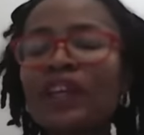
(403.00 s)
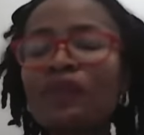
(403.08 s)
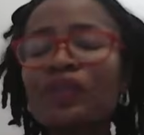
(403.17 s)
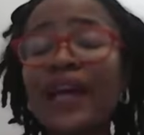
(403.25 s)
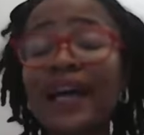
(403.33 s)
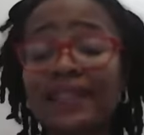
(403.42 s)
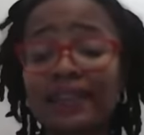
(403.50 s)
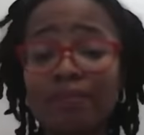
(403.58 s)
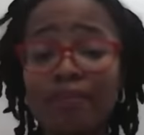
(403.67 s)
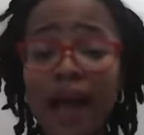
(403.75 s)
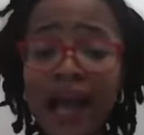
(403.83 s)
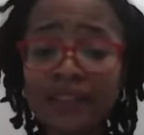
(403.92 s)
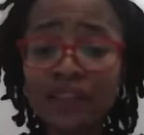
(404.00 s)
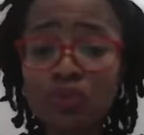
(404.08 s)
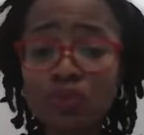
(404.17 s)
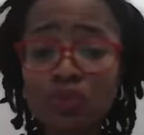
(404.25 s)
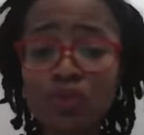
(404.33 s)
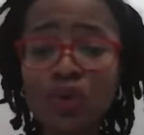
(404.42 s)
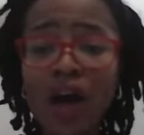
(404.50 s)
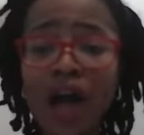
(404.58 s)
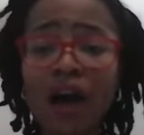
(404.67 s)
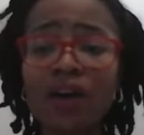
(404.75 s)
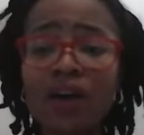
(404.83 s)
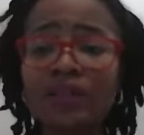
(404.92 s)
even as man, you know,
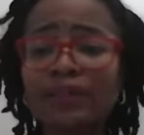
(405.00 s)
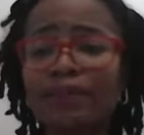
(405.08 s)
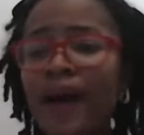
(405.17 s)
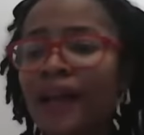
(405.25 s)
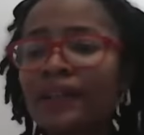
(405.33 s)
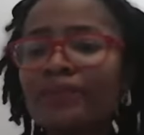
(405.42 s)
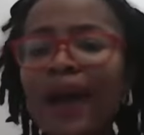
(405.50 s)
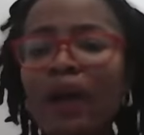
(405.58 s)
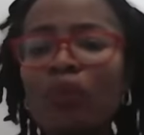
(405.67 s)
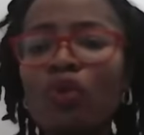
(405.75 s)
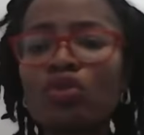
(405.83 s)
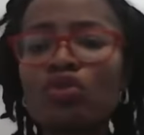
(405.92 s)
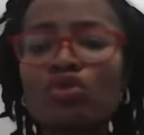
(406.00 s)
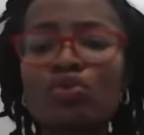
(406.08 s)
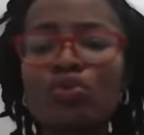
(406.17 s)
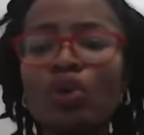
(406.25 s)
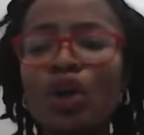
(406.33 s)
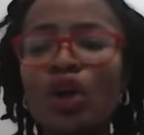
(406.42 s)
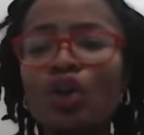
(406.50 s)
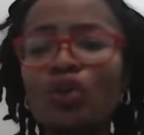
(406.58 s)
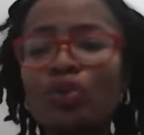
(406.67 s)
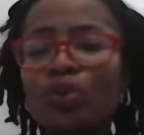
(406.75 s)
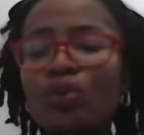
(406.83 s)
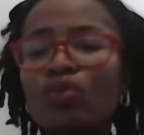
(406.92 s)
a husband might want to,
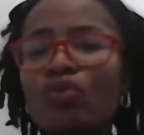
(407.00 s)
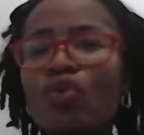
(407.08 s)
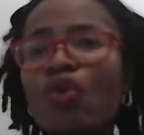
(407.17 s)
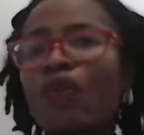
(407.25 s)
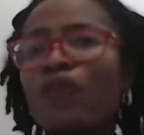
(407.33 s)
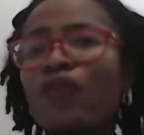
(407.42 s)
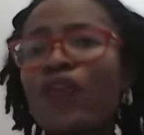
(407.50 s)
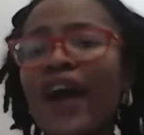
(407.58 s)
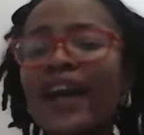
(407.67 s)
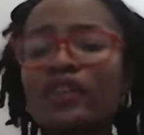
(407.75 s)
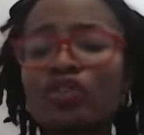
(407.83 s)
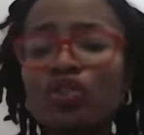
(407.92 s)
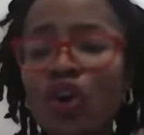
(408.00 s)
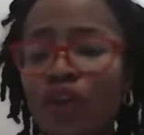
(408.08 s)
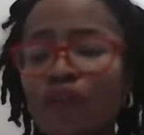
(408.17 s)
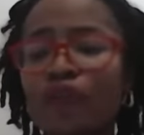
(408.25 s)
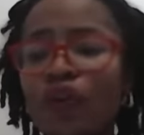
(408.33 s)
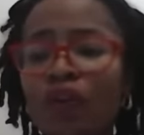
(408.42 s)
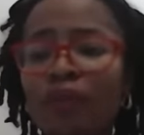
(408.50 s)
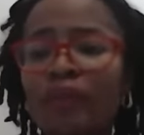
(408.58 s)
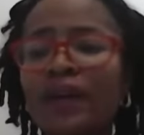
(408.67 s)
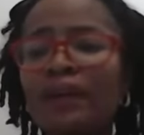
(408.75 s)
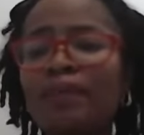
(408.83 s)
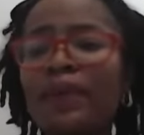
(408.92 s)
you know, go find joy
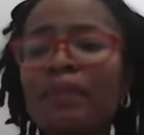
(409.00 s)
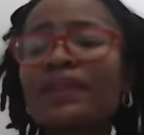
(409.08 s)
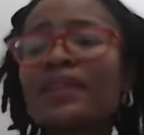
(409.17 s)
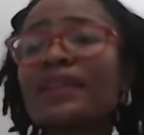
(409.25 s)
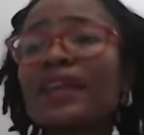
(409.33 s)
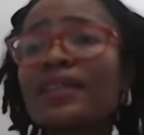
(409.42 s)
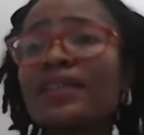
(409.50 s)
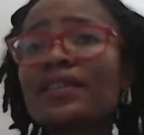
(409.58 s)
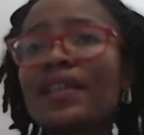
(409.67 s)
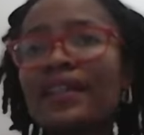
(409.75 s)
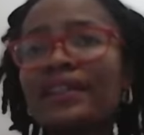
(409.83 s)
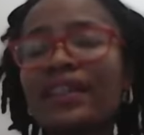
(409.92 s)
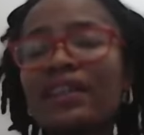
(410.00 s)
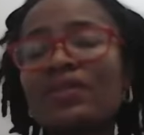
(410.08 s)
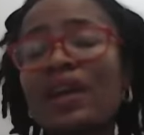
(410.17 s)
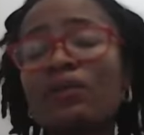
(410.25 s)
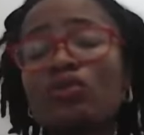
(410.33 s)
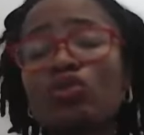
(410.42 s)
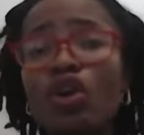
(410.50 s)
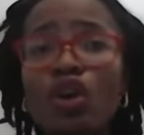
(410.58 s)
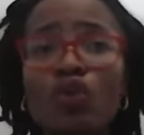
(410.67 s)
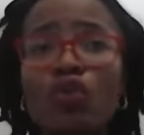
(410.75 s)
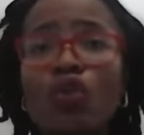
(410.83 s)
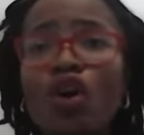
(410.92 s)
from maybe the things that gives them
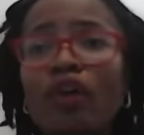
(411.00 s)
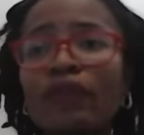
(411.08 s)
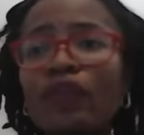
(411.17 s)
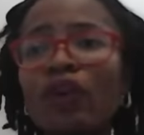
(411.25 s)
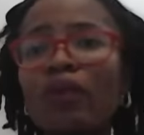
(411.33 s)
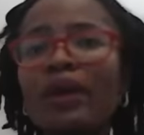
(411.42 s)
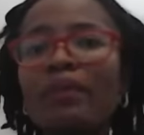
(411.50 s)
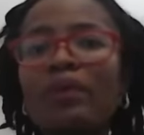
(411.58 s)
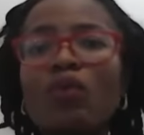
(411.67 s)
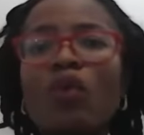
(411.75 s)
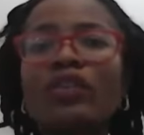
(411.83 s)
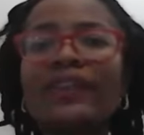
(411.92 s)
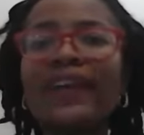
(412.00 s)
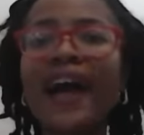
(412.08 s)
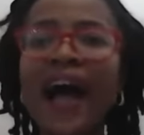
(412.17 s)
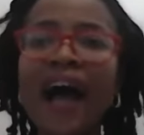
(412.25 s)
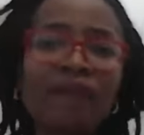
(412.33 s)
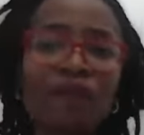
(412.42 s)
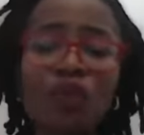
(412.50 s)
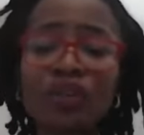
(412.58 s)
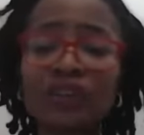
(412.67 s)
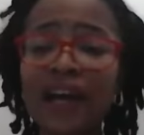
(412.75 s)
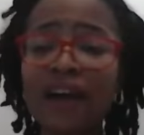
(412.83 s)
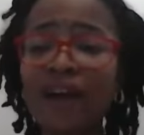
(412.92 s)
joy could come from maybe what they have,
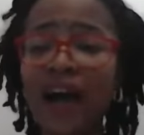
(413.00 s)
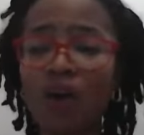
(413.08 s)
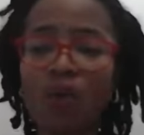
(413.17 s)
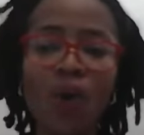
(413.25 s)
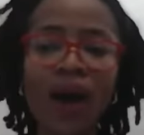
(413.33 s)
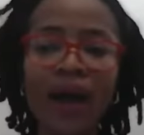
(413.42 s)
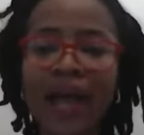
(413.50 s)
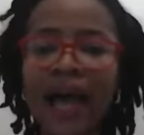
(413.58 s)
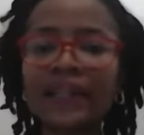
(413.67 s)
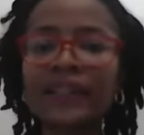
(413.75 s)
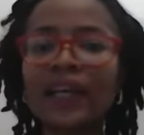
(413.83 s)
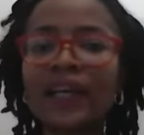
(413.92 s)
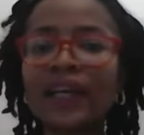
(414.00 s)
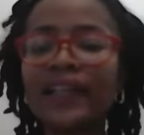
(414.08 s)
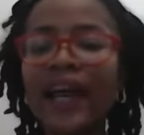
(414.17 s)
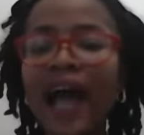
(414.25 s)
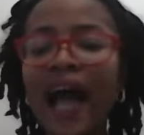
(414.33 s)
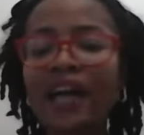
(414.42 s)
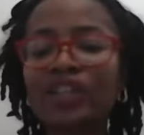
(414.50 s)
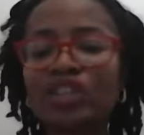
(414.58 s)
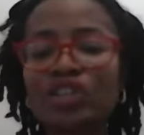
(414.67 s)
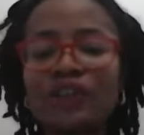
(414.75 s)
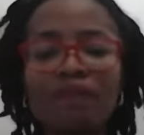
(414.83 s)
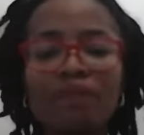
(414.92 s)
what they have acquired, their
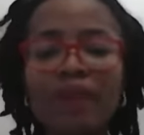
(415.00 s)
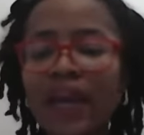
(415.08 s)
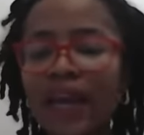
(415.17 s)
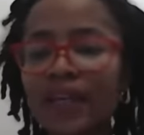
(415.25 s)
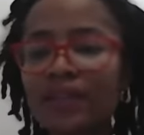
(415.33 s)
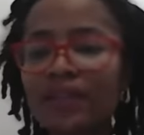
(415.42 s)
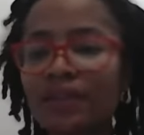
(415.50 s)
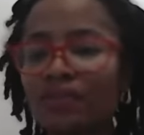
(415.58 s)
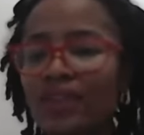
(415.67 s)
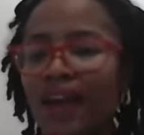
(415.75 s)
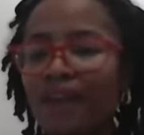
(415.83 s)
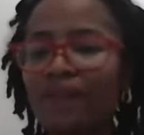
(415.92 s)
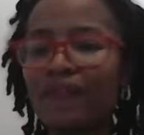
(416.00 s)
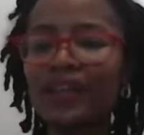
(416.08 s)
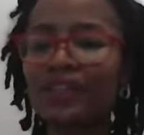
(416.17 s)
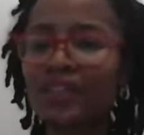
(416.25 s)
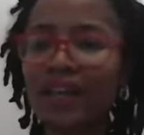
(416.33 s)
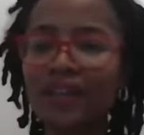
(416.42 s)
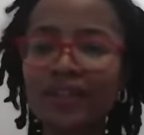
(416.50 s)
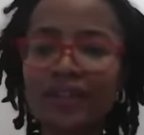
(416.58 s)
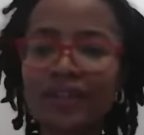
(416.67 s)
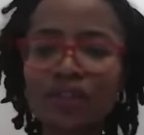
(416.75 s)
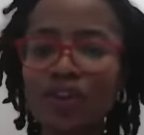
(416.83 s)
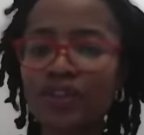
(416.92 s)
achievements, their financial
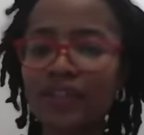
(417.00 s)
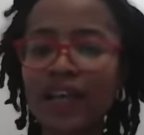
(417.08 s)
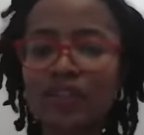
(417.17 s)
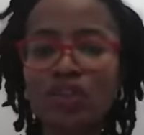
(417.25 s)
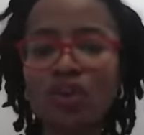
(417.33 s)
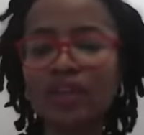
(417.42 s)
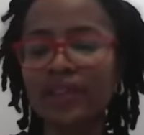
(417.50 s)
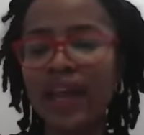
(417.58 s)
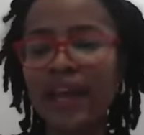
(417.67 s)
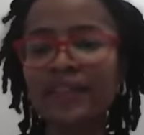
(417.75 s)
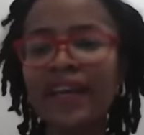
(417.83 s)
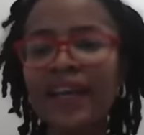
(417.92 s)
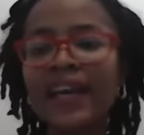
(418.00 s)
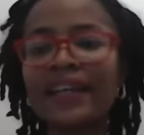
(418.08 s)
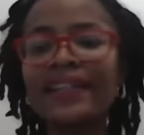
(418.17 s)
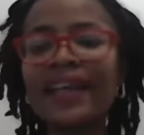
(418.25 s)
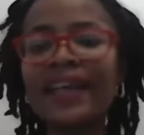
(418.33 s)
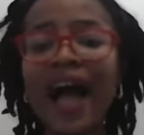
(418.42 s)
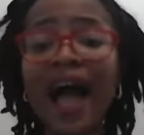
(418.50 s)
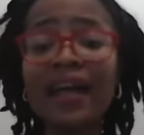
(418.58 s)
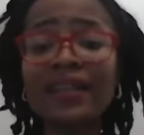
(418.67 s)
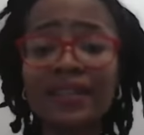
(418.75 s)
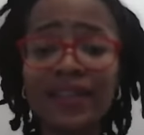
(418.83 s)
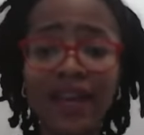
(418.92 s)
status, their success, their
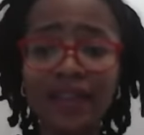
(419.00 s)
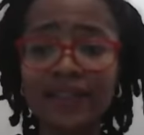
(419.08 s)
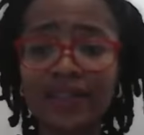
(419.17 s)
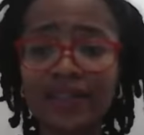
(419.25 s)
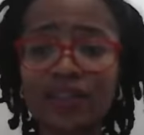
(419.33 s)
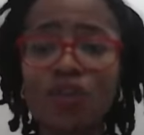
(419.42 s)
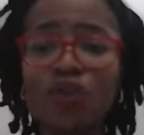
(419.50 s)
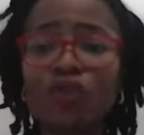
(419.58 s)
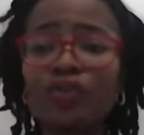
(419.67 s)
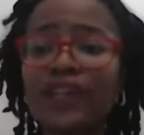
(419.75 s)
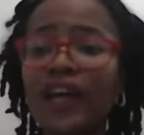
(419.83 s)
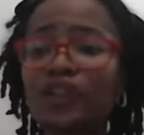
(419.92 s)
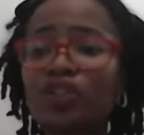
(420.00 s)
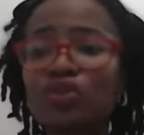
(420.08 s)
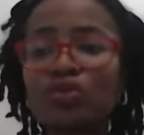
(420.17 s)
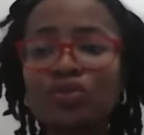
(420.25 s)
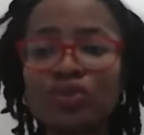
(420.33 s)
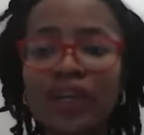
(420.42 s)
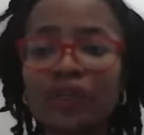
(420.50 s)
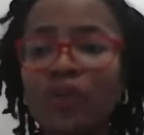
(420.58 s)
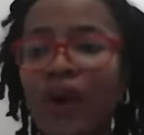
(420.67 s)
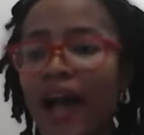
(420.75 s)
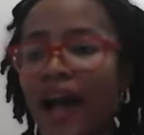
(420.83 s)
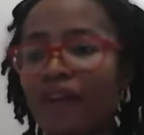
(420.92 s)
assets. Oh, their children.
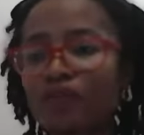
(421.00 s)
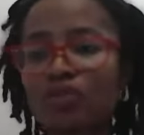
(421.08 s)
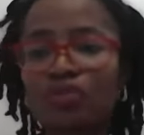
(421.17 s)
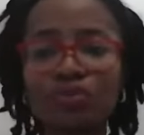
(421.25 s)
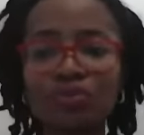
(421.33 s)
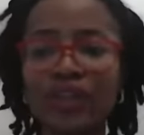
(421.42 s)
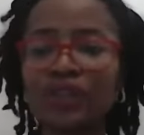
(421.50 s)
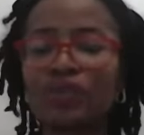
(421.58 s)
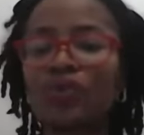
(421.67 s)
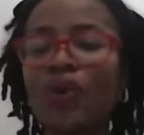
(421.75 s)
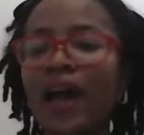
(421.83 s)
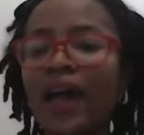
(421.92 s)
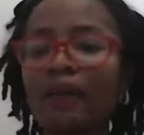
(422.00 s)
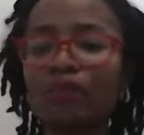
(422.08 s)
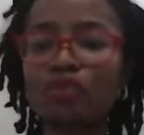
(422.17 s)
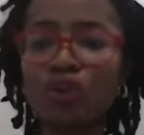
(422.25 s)
Oh, I have children, so I am